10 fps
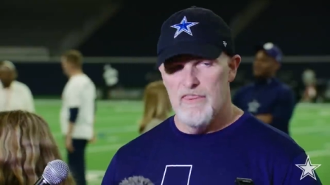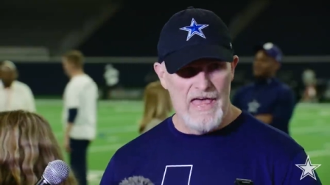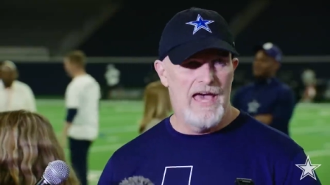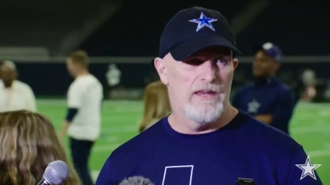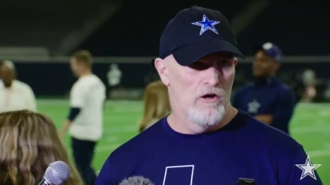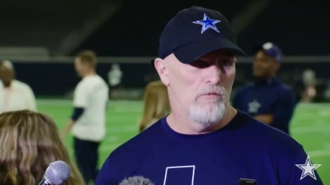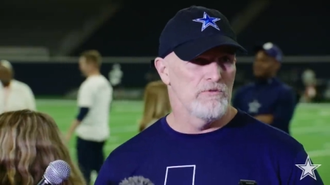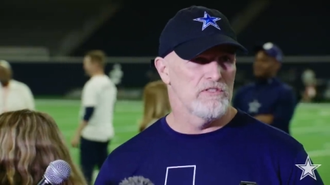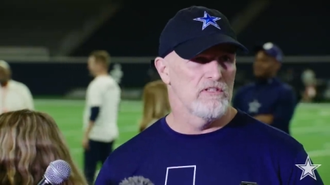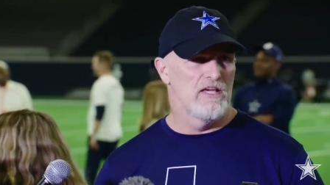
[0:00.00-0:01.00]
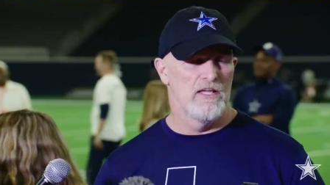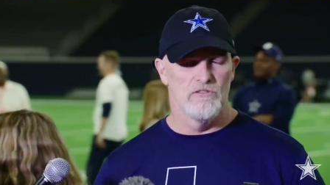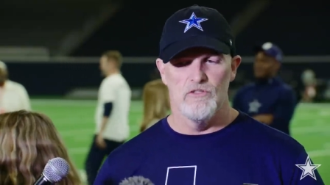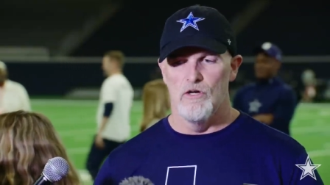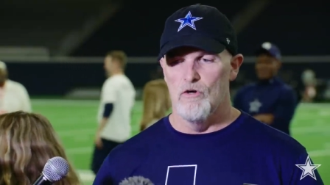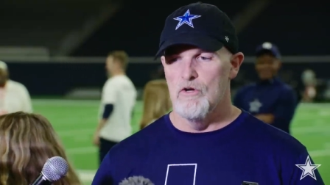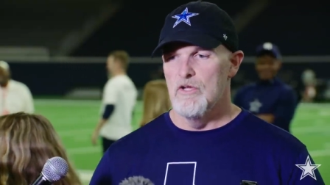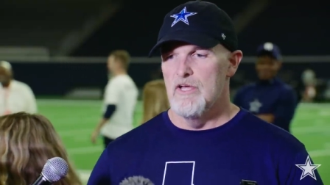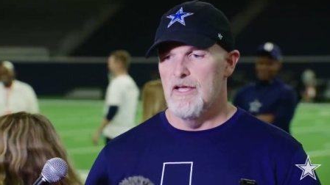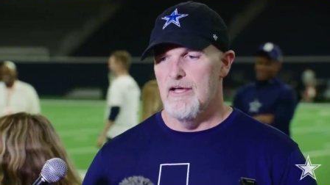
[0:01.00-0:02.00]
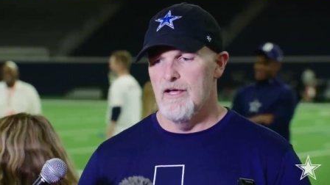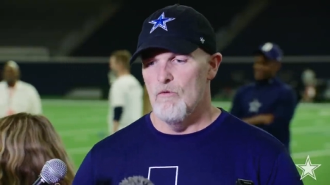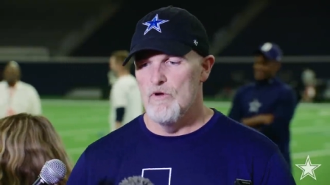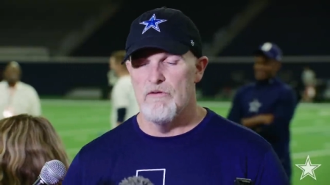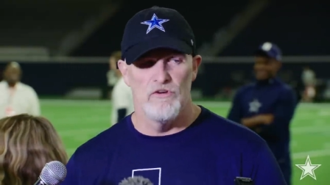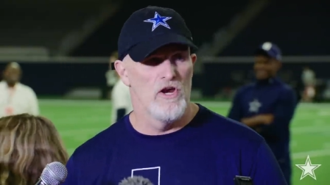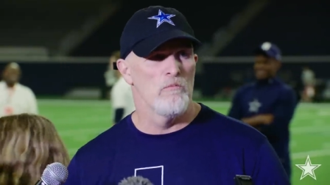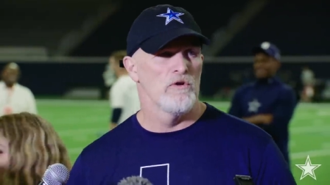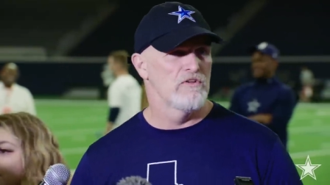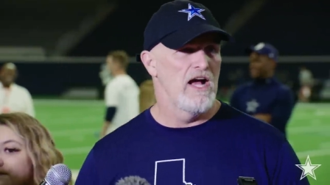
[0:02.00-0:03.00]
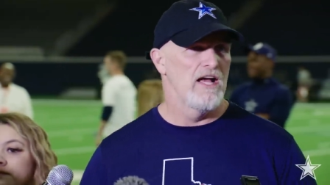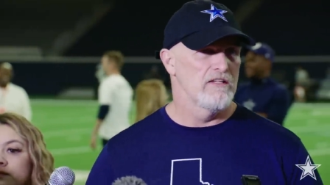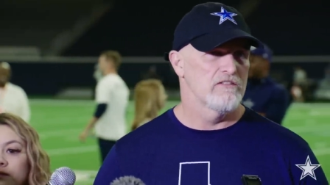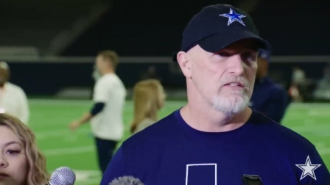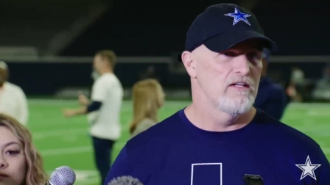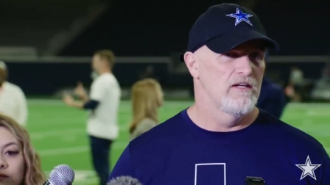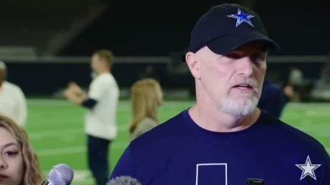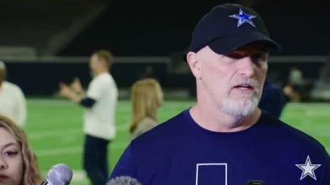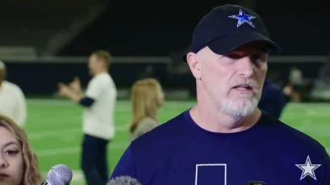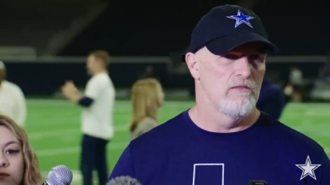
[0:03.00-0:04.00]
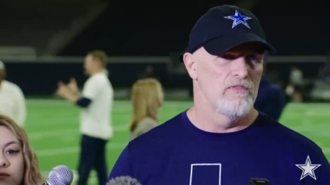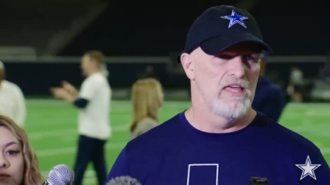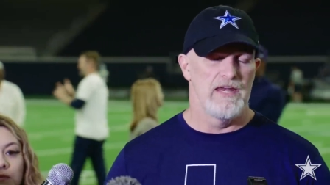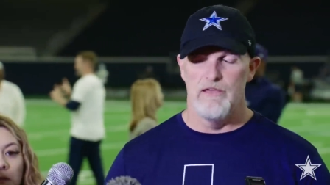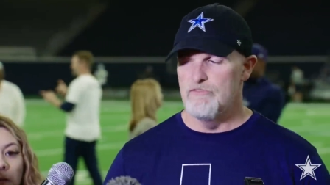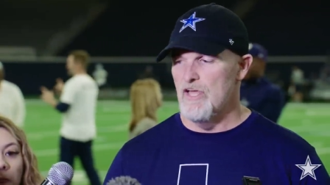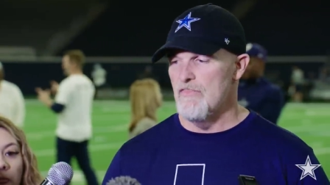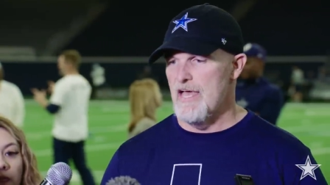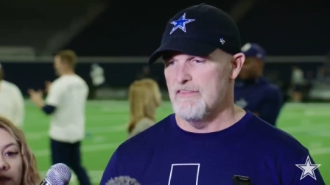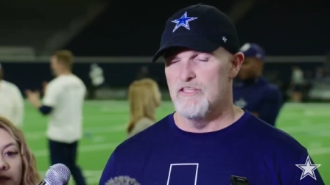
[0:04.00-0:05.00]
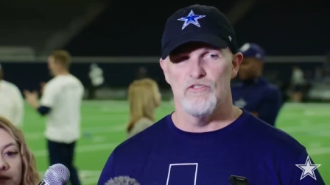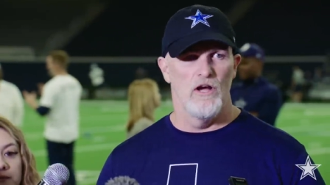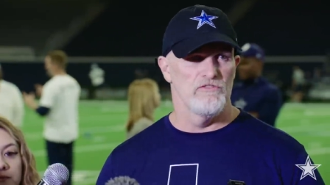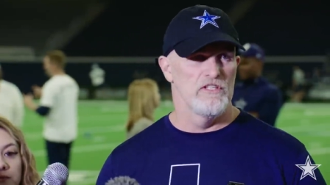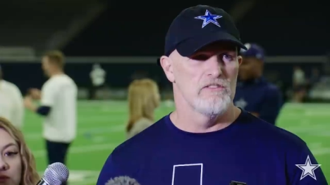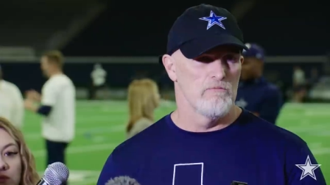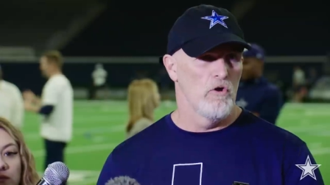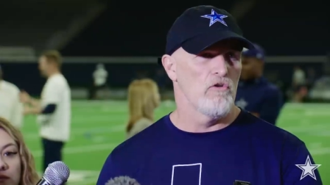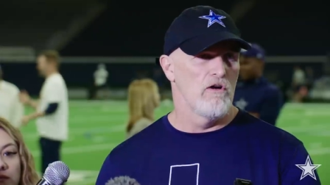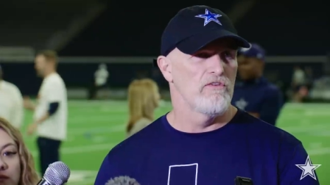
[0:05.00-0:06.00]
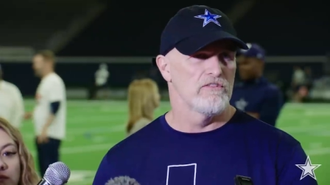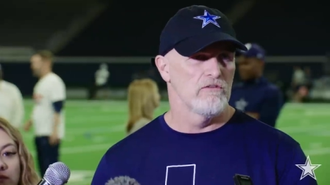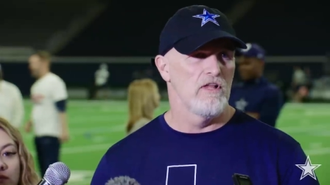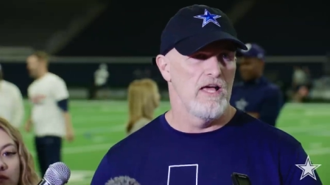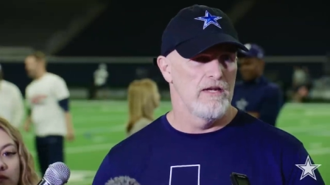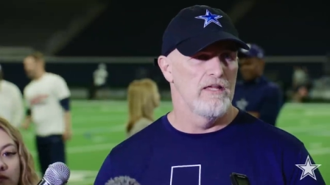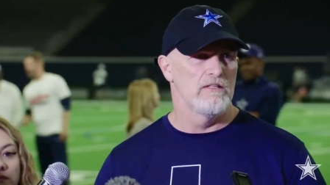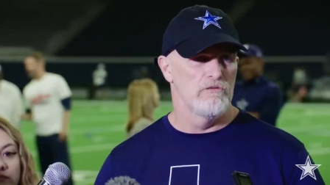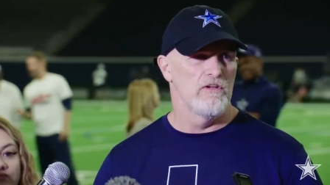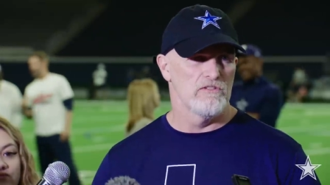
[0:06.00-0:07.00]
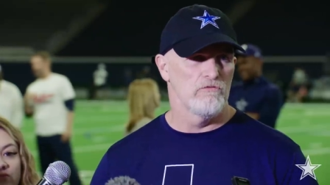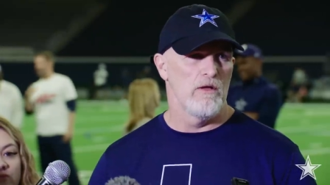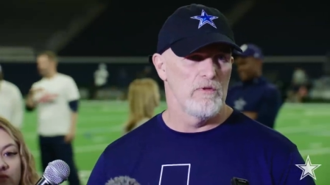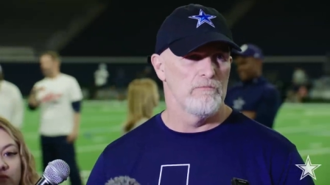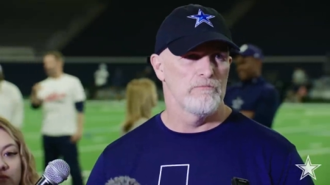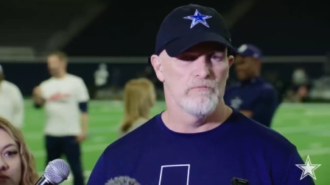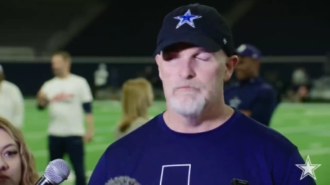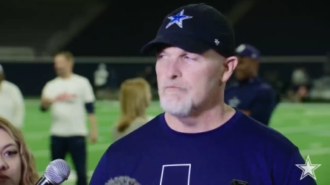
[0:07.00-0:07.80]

that helps. And so we have a number of guys that have done that this offseason, both offensive line and defensive line. What